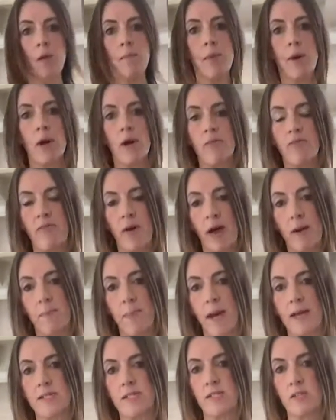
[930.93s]
Perfect
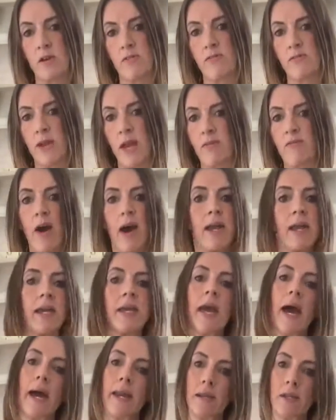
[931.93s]
pesto flavour, and
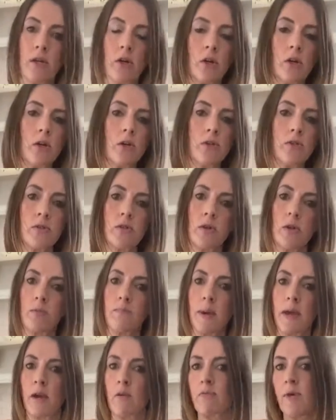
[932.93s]
again, you can
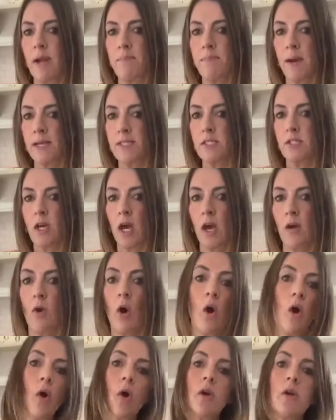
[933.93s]
make a red pesto,
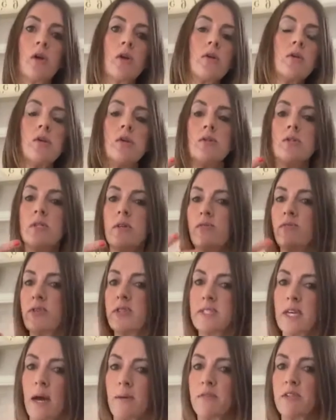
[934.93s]
or you can use
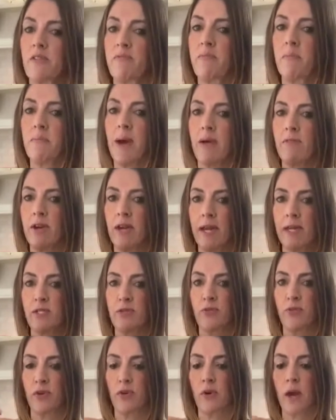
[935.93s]
different types of marinades
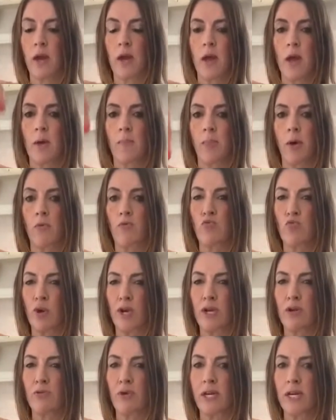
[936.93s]
for it, but
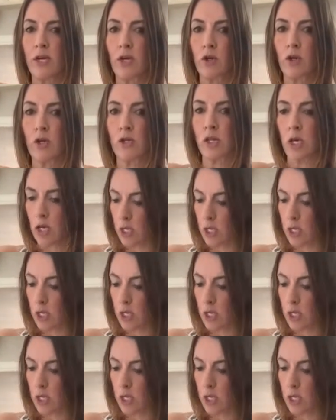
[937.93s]
really, really good.